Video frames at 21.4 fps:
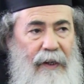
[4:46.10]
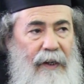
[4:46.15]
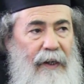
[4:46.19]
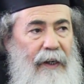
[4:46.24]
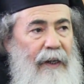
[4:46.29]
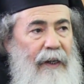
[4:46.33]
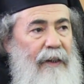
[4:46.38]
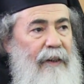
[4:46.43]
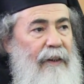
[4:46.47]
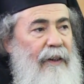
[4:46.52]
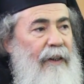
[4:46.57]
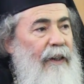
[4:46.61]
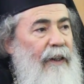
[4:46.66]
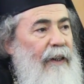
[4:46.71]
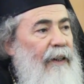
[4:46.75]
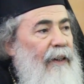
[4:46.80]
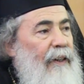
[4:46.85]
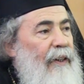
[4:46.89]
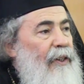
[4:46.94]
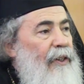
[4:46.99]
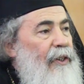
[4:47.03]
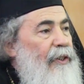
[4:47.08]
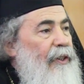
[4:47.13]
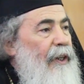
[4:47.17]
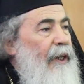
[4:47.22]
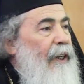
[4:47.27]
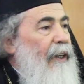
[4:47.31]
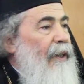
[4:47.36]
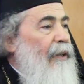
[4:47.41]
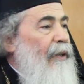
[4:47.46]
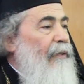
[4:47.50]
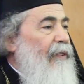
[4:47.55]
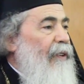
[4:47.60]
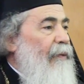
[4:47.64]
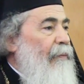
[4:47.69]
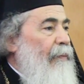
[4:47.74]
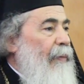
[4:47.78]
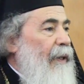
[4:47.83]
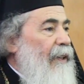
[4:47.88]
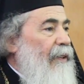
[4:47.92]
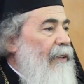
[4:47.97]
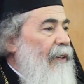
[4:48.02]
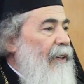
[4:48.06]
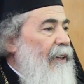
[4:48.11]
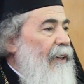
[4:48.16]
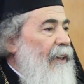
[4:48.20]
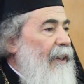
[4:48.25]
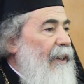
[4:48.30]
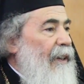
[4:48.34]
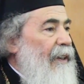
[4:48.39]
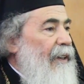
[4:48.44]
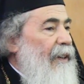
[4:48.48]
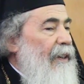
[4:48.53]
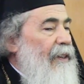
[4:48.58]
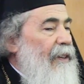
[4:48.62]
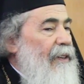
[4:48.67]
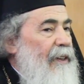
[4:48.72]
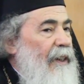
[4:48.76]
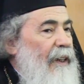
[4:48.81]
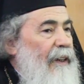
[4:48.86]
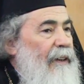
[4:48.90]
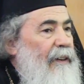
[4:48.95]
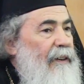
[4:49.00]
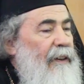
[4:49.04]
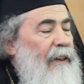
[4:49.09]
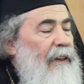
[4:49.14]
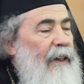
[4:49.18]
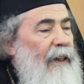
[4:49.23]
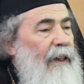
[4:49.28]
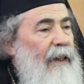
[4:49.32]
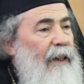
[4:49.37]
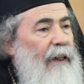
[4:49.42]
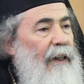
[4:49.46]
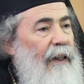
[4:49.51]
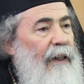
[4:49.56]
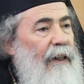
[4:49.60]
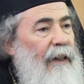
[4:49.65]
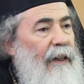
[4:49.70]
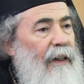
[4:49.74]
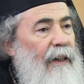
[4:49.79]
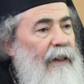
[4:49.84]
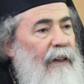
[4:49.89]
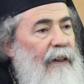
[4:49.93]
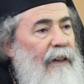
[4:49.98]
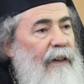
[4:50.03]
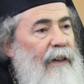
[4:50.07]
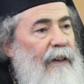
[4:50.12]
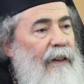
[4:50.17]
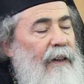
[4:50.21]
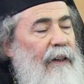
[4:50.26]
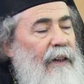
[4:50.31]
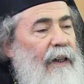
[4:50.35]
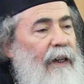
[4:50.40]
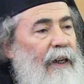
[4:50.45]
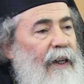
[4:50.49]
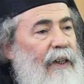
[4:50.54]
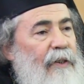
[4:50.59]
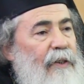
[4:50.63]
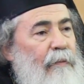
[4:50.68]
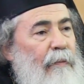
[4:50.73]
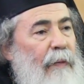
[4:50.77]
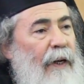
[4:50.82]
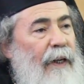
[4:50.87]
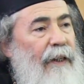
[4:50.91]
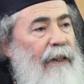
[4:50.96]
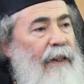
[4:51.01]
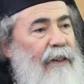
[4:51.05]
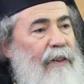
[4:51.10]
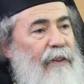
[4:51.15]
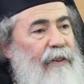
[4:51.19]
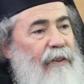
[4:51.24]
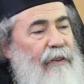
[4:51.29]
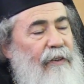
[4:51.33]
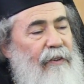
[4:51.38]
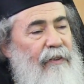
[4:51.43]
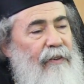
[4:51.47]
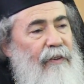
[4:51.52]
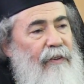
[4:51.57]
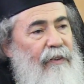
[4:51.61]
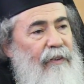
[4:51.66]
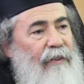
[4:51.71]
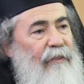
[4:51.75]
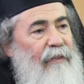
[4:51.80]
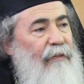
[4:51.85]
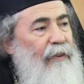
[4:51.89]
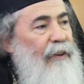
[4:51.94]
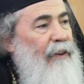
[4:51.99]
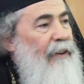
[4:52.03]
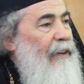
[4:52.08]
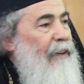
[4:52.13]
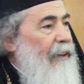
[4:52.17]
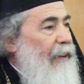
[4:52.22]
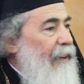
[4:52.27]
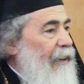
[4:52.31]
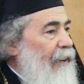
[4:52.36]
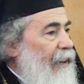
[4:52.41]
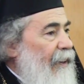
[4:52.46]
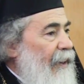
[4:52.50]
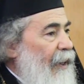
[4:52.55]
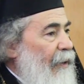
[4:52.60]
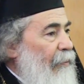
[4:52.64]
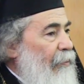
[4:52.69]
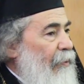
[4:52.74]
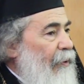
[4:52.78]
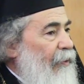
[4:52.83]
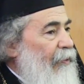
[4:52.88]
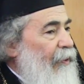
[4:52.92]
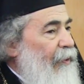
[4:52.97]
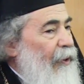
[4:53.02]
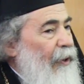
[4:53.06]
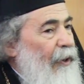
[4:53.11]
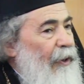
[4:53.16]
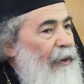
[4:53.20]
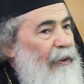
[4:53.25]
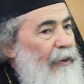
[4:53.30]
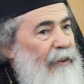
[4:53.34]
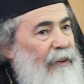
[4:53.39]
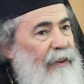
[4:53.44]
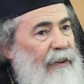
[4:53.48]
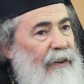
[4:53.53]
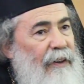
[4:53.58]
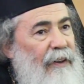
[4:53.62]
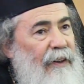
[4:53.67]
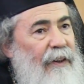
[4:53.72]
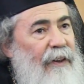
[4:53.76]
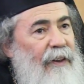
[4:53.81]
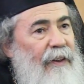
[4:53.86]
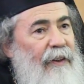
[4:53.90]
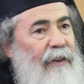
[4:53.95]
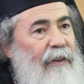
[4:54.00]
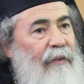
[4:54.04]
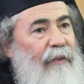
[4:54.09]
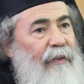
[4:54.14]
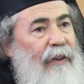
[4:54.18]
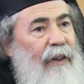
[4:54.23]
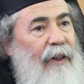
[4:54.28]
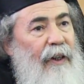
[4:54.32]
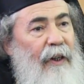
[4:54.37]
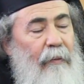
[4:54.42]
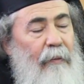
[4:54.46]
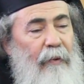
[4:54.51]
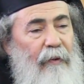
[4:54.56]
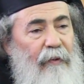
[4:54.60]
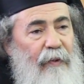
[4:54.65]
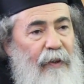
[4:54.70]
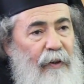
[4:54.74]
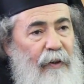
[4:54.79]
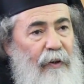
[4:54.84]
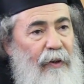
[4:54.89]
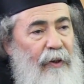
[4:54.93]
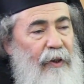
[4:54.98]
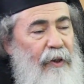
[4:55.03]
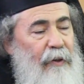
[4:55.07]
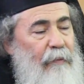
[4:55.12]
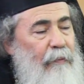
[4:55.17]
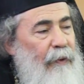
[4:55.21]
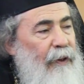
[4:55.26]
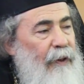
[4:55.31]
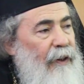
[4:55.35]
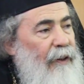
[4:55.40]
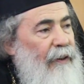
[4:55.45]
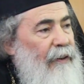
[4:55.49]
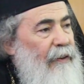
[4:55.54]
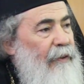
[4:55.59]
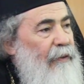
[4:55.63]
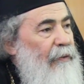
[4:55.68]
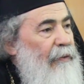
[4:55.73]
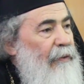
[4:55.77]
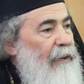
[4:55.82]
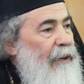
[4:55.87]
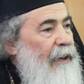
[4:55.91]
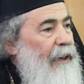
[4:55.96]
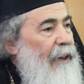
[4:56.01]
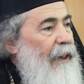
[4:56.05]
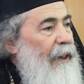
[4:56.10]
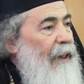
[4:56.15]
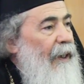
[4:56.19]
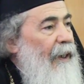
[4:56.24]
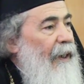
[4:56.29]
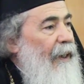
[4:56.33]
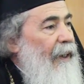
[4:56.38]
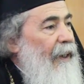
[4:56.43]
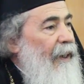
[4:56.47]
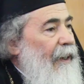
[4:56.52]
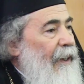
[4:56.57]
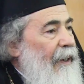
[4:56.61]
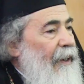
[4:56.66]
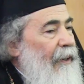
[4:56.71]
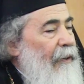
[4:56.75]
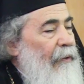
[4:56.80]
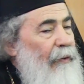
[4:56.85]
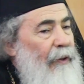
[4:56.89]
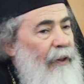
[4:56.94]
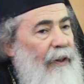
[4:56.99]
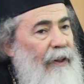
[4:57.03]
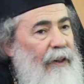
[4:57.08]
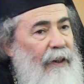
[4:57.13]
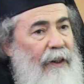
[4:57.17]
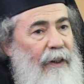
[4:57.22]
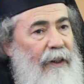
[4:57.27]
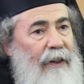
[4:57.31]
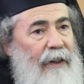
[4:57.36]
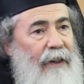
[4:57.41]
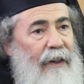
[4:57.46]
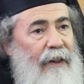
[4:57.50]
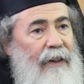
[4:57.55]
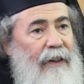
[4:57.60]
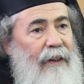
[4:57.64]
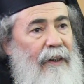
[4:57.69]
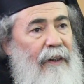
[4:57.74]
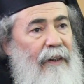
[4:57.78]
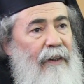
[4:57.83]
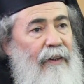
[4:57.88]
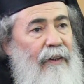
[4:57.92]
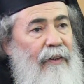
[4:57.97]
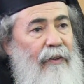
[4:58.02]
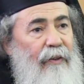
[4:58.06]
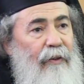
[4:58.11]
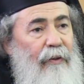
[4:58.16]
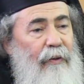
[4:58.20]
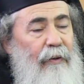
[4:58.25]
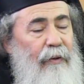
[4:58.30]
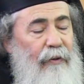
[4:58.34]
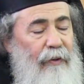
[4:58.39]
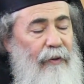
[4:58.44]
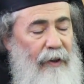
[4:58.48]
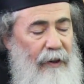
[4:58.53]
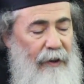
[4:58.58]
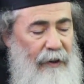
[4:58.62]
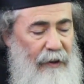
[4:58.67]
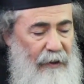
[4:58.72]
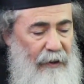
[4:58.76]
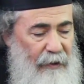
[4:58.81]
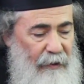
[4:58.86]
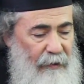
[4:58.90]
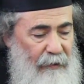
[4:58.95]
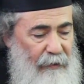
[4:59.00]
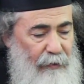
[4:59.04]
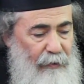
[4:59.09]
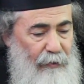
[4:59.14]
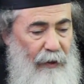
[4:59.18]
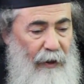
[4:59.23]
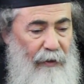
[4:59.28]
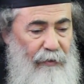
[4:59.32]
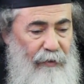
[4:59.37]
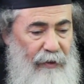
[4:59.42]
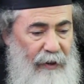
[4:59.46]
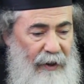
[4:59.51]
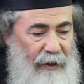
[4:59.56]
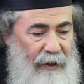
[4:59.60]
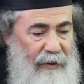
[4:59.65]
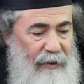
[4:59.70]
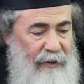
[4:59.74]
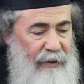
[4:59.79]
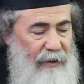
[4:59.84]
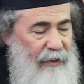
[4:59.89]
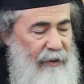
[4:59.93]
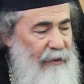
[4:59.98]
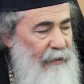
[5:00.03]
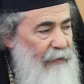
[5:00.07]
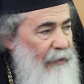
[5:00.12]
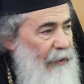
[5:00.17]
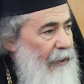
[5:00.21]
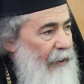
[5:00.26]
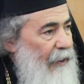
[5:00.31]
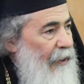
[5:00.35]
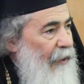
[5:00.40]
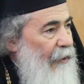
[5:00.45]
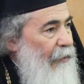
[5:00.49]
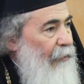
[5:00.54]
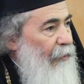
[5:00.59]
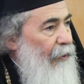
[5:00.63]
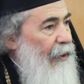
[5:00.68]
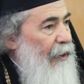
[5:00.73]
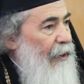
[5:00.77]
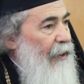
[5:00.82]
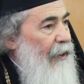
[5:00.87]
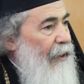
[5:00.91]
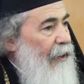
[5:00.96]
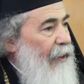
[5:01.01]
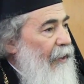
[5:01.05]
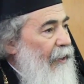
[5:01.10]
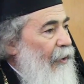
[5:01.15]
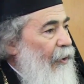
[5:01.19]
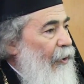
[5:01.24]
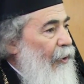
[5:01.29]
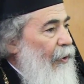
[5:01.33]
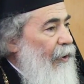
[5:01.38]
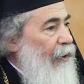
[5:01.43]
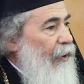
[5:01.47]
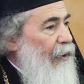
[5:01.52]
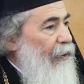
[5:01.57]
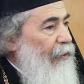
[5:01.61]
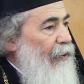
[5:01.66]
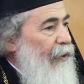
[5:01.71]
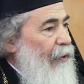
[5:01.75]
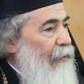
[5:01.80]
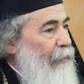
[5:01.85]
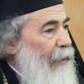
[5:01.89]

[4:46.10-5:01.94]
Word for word: And the strength of the Patriarchate is that uh, has managed with the help of God, with the help of the Holy Spirit, uh, with the, through the, throughout the ages, with the order of the